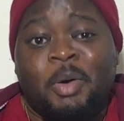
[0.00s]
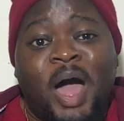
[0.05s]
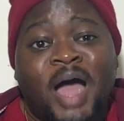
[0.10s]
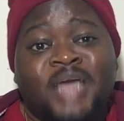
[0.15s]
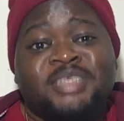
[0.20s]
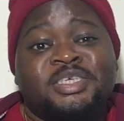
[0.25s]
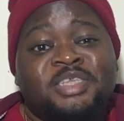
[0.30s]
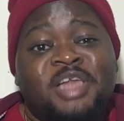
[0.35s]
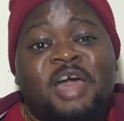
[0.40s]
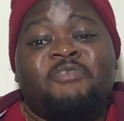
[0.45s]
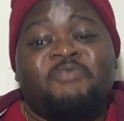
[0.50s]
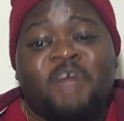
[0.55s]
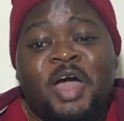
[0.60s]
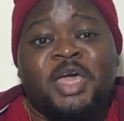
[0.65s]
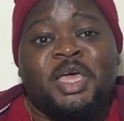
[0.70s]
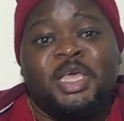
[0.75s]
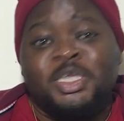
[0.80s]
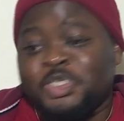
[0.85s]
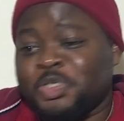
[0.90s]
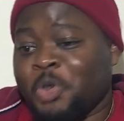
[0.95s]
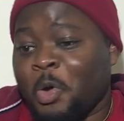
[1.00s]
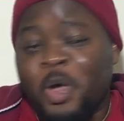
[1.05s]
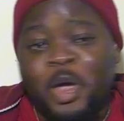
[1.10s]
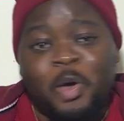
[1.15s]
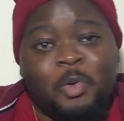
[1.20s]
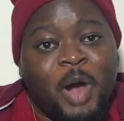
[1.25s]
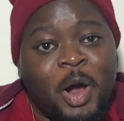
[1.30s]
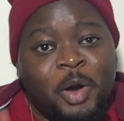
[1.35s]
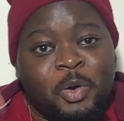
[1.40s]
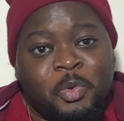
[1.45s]
They were acting like Vikings,
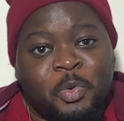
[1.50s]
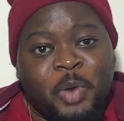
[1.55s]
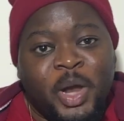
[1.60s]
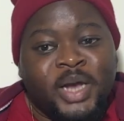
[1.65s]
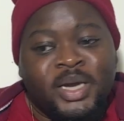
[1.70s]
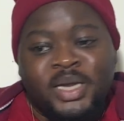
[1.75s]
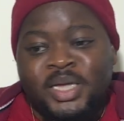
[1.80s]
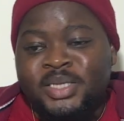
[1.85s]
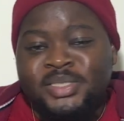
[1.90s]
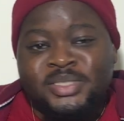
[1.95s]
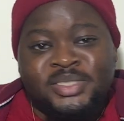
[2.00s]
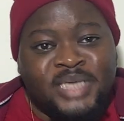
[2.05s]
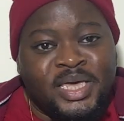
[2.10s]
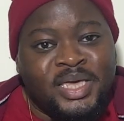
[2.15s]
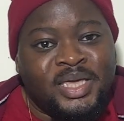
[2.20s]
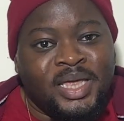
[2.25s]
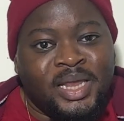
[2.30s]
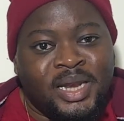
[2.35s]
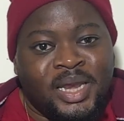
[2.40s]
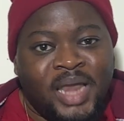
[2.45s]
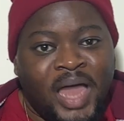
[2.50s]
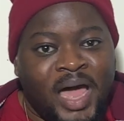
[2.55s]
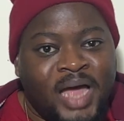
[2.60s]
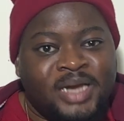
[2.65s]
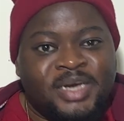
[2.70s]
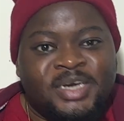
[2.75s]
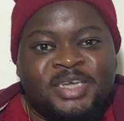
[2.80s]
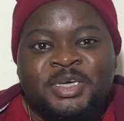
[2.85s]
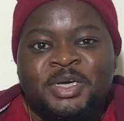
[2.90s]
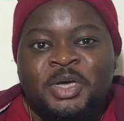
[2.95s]
going around raiding, taking
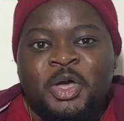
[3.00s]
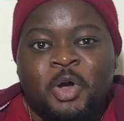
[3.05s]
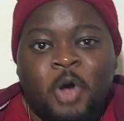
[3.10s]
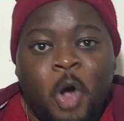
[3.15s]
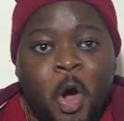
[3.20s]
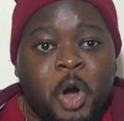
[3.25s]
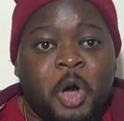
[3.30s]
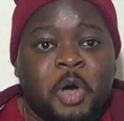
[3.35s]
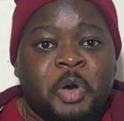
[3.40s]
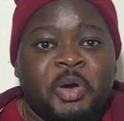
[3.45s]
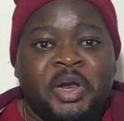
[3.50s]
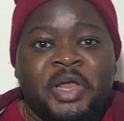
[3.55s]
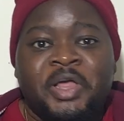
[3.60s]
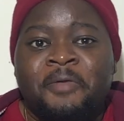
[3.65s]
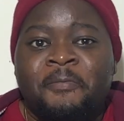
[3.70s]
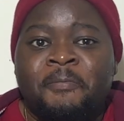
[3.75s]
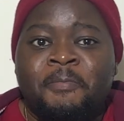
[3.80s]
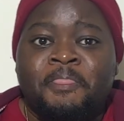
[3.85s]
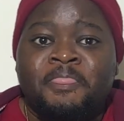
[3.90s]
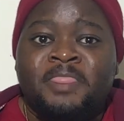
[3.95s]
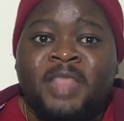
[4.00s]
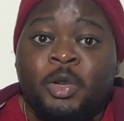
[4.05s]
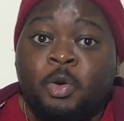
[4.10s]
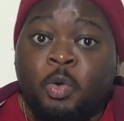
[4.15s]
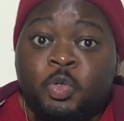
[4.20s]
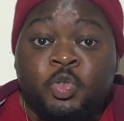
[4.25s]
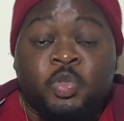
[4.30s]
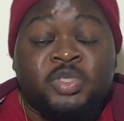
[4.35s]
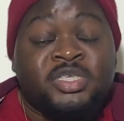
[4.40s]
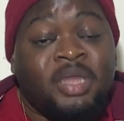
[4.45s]
land, conquering,
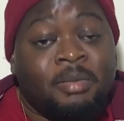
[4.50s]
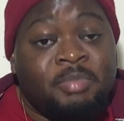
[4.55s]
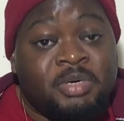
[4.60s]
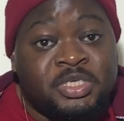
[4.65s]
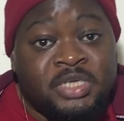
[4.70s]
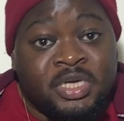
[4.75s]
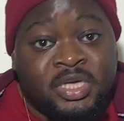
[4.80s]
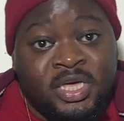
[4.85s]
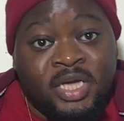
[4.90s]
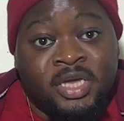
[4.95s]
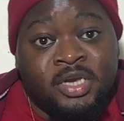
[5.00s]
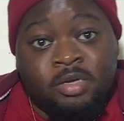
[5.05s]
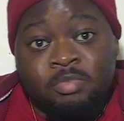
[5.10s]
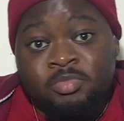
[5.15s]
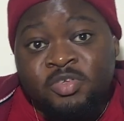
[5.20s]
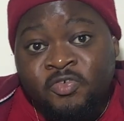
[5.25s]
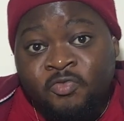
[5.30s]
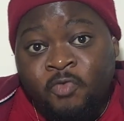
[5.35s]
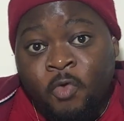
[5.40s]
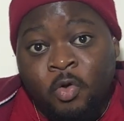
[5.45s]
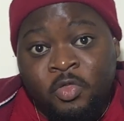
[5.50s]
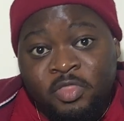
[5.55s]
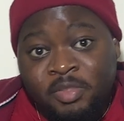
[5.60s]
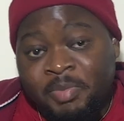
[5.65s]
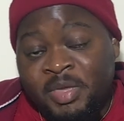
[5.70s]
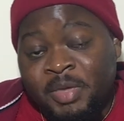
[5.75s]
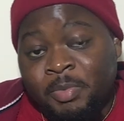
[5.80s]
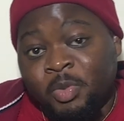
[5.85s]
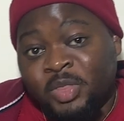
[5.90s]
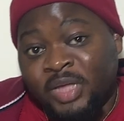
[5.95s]
and also establishing kingdoms
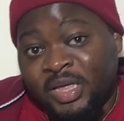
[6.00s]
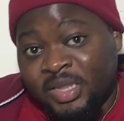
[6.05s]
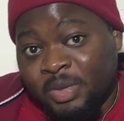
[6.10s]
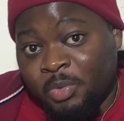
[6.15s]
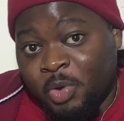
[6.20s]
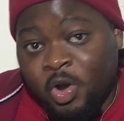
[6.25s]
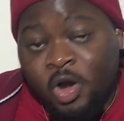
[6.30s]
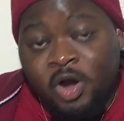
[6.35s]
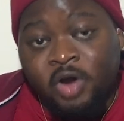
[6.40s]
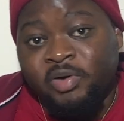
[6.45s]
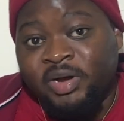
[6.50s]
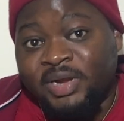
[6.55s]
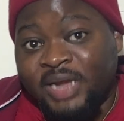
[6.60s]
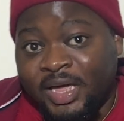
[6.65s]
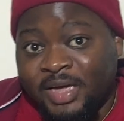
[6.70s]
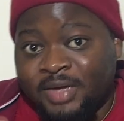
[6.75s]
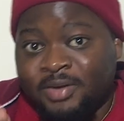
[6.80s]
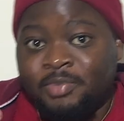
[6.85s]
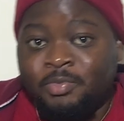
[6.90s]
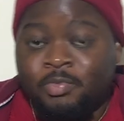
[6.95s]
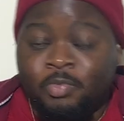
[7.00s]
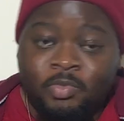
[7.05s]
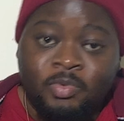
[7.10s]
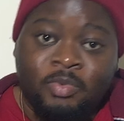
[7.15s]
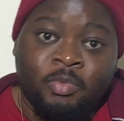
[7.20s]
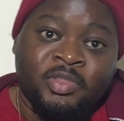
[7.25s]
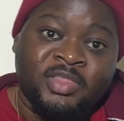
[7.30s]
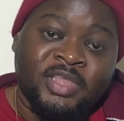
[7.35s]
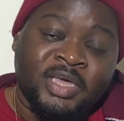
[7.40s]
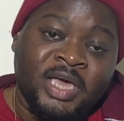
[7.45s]
for the people that they were conquering. Like
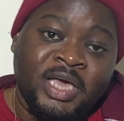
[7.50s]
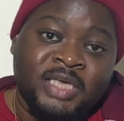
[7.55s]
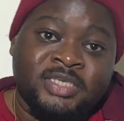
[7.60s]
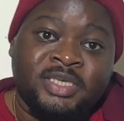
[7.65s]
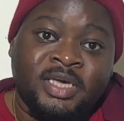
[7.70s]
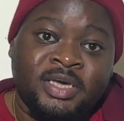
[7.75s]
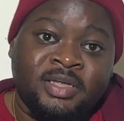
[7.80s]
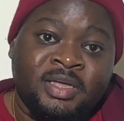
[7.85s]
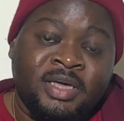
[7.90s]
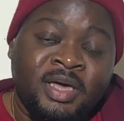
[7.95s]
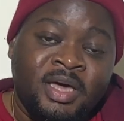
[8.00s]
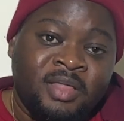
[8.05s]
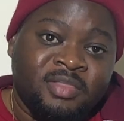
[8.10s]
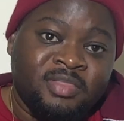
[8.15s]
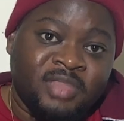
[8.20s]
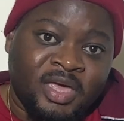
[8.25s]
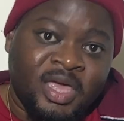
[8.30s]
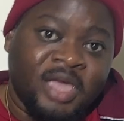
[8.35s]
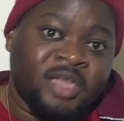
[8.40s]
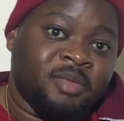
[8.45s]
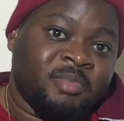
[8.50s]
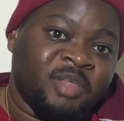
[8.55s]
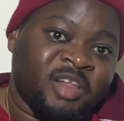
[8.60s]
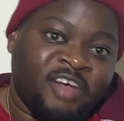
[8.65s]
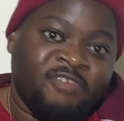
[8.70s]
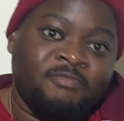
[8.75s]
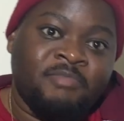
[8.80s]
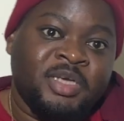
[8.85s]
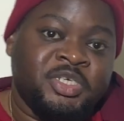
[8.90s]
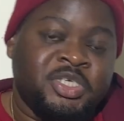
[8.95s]
with the case here, the
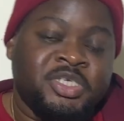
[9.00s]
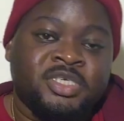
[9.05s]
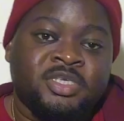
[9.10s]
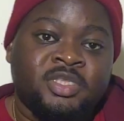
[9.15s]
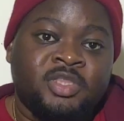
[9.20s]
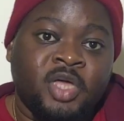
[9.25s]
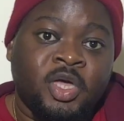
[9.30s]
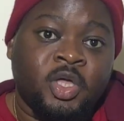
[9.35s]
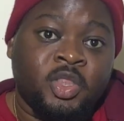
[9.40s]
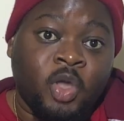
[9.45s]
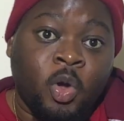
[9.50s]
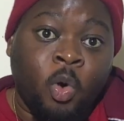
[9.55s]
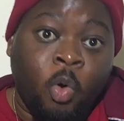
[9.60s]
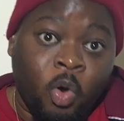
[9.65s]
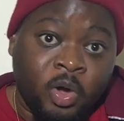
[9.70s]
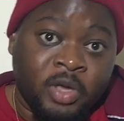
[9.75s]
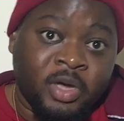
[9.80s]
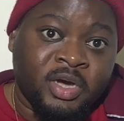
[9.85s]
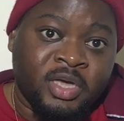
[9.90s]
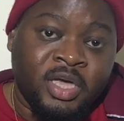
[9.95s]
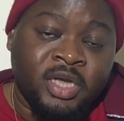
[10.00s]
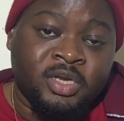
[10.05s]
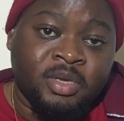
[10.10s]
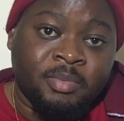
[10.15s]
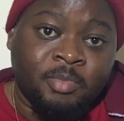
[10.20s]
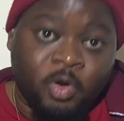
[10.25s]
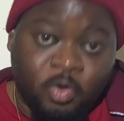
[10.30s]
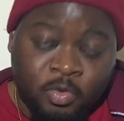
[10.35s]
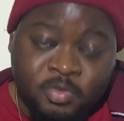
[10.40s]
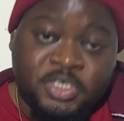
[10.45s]
kingdom that I've mentioned, the Koya
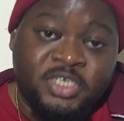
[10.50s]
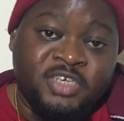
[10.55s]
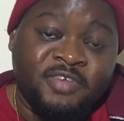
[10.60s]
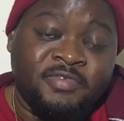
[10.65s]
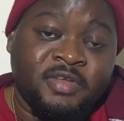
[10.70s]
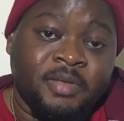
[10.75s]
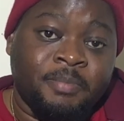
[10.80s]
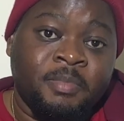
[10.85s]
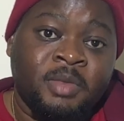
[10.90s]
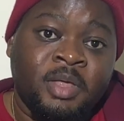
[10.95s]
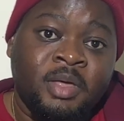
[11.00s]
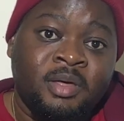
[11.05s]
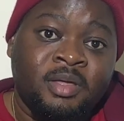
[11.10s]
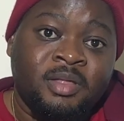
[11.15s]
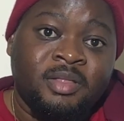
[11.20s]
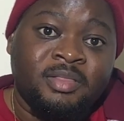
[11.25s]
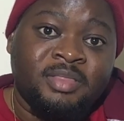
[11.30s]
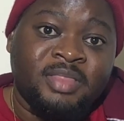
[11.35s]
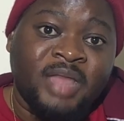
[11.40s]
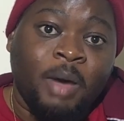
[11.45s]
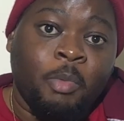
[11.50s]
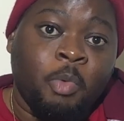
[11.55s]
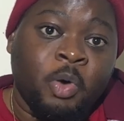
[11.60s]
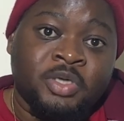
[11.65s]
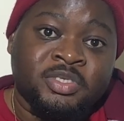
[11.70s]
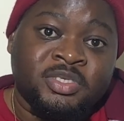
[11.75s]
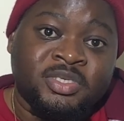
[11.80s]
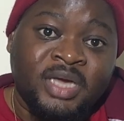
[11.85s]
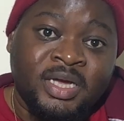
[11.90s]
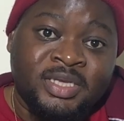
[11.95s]
kingdom or chiefdom,
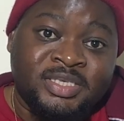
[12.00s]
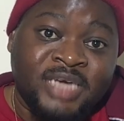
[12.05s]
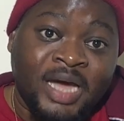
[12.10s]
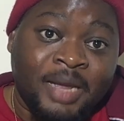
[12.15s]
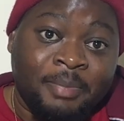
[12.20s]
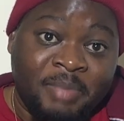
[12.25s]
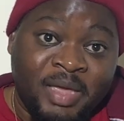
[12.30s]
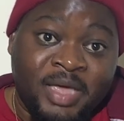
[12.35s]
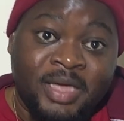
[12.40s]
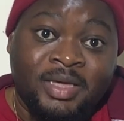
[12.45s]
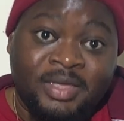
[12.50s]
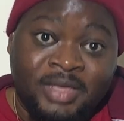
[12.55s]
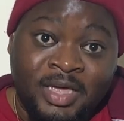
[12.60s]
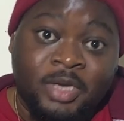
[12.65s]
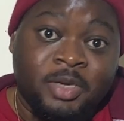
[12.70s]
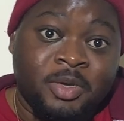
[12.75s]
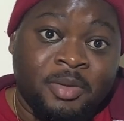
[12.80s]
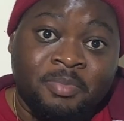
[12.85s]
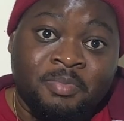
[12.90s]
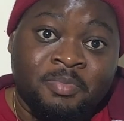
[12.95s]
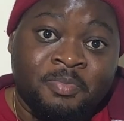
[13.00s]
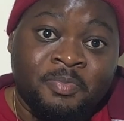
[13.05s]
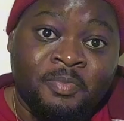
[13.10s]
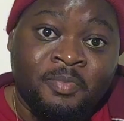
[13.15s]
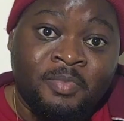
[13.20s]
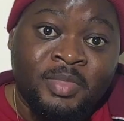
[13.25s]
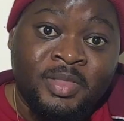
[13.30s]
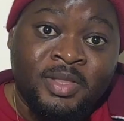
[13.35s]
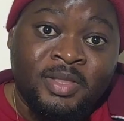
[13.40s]
that was a Tanme kingdom,